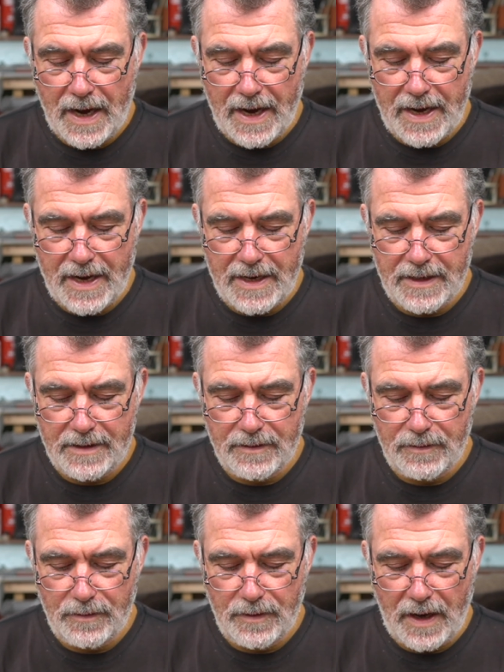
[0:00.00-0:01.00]
And
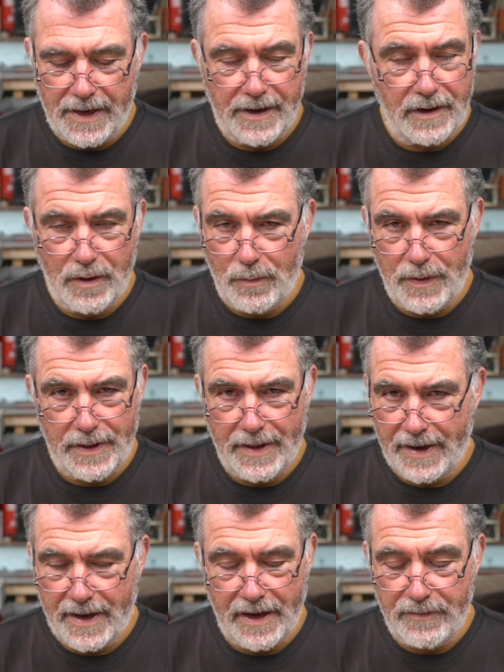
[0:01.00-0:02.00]
I don't know where
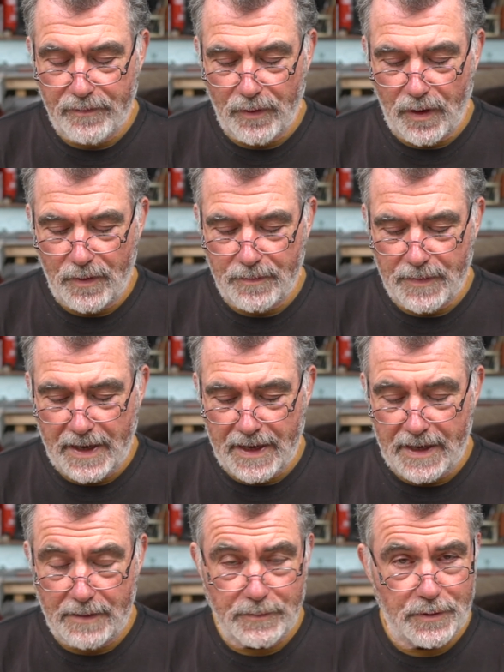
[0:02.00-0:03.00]
that came from,
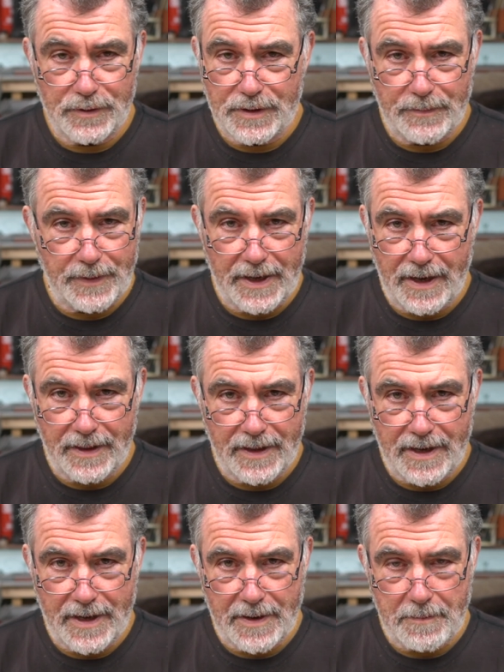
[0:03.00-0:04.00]
and I'm sure somebody out
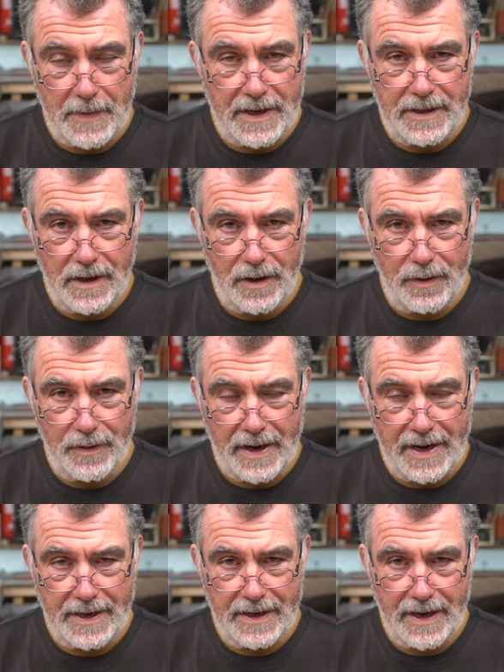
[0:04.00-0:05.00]
there may know
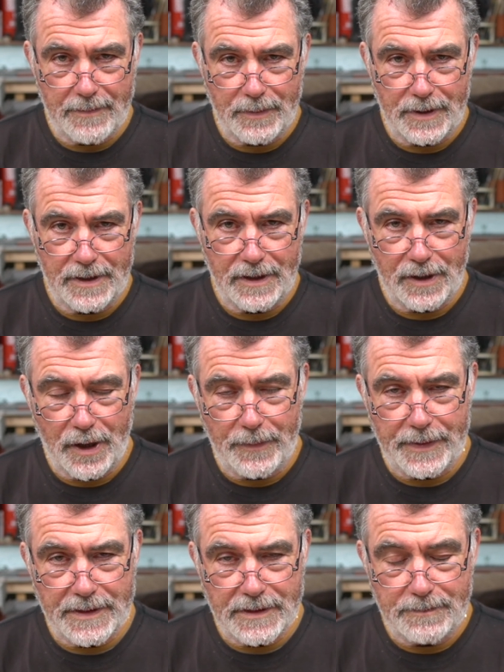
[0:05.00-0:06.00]
and can put it in the
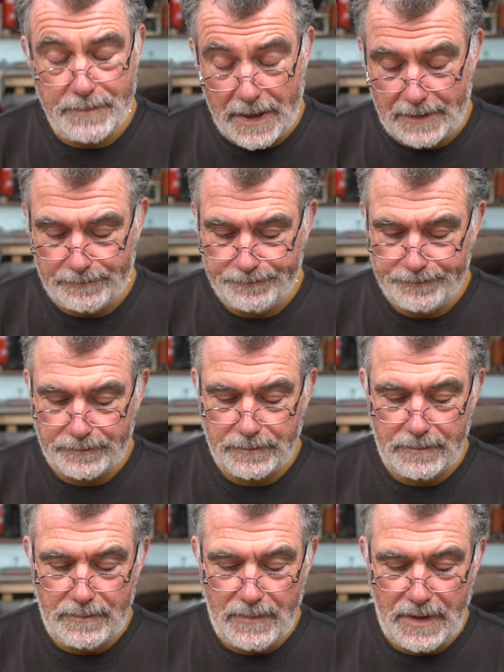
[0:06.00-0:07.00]
comments. But
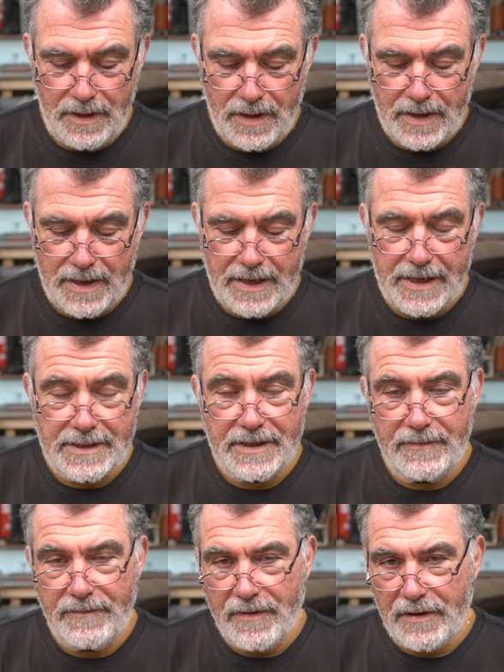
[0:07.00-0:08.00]
it's a
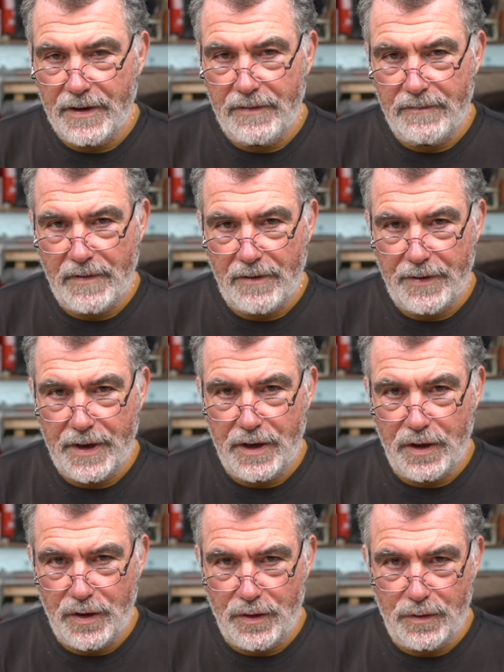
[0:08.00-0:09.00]
very, very
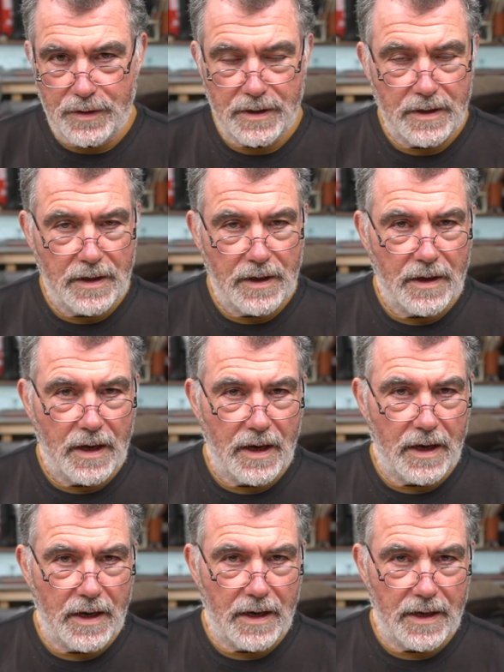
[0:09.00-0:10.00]
good
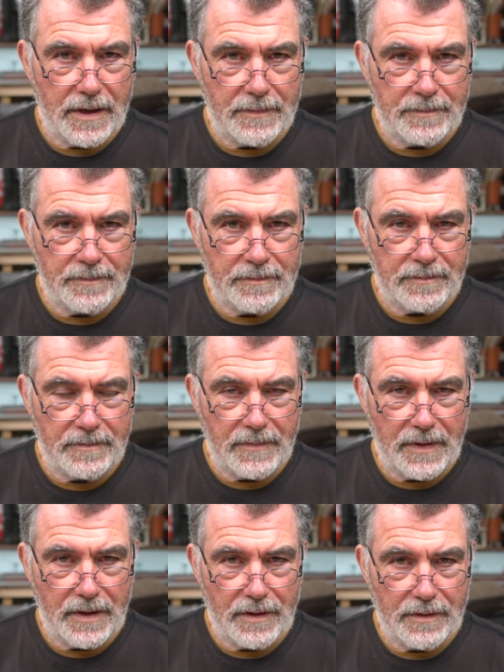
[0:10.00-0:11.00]

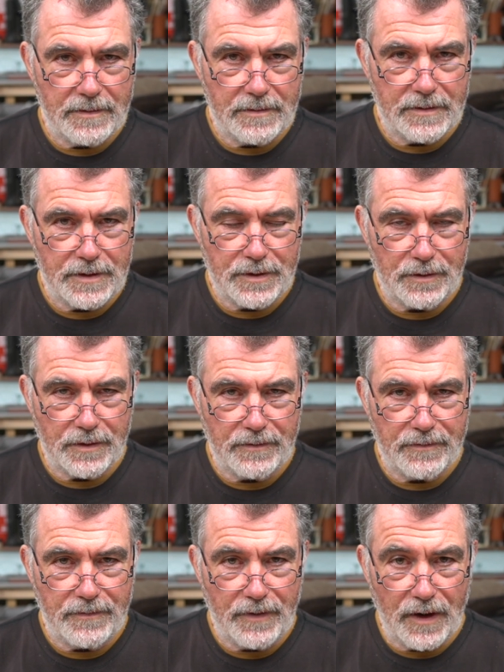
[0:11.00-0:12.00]
sort
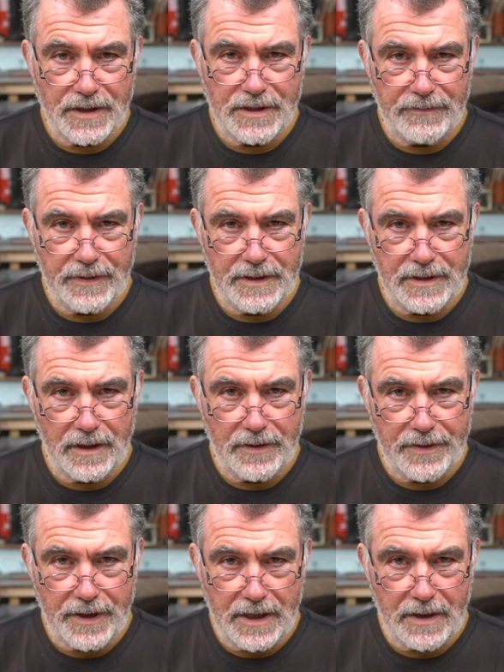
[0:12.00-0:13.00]
of philosophy to
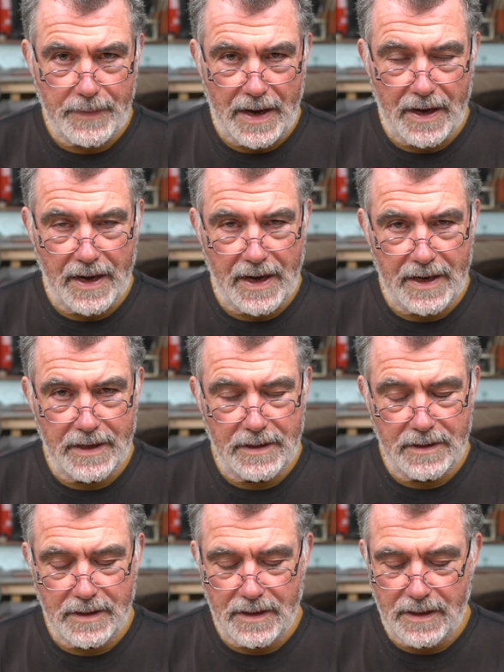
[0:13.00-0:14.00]
think about
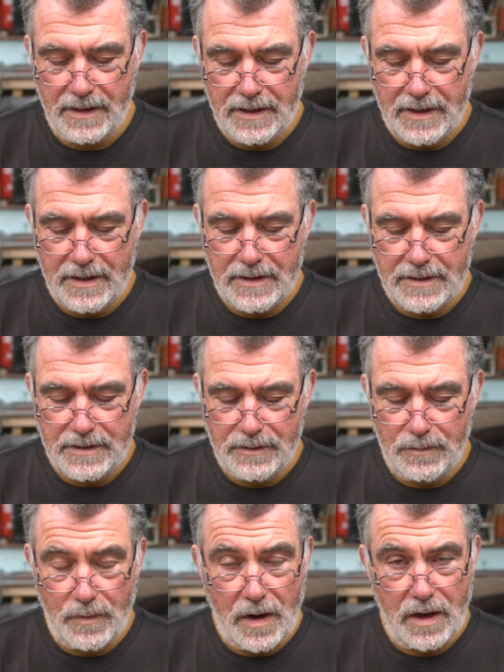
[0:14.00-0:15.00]
and to
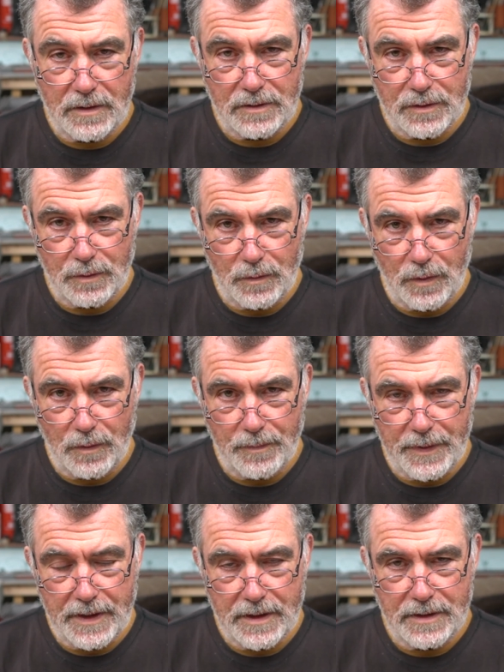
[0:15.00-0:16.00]
work toward,
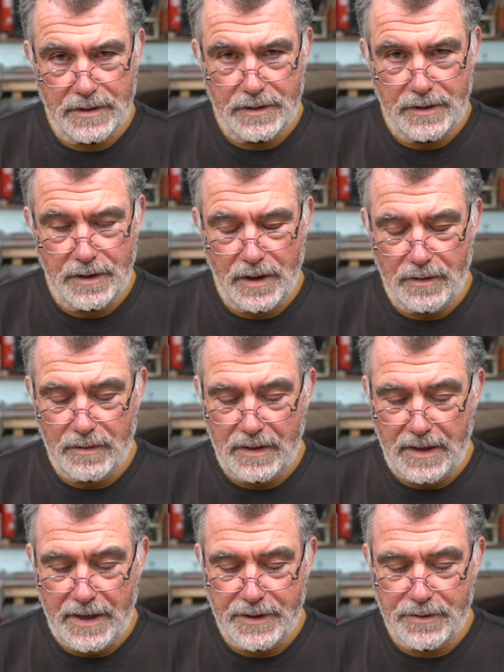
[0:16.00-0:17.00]
because, you know,
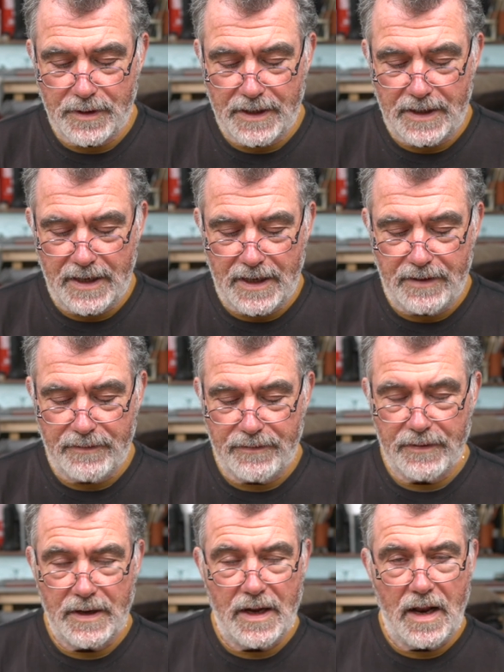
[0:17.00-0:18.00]
literally if
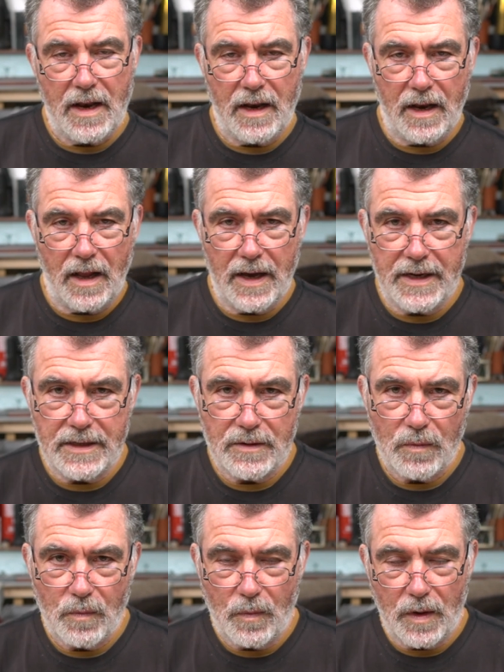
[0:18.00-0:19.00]
light
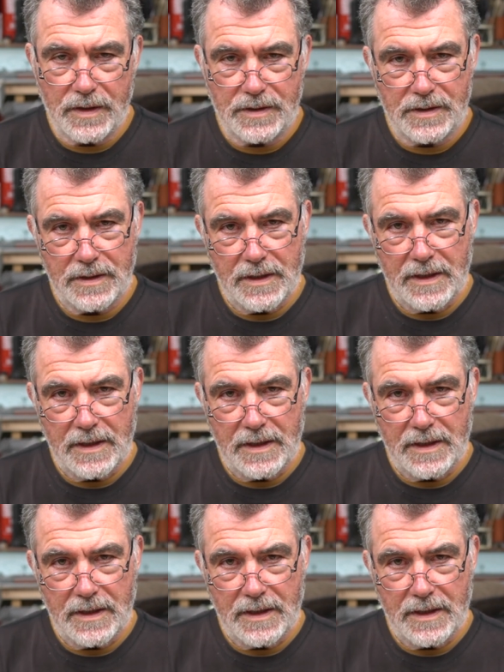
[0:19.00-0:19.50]
was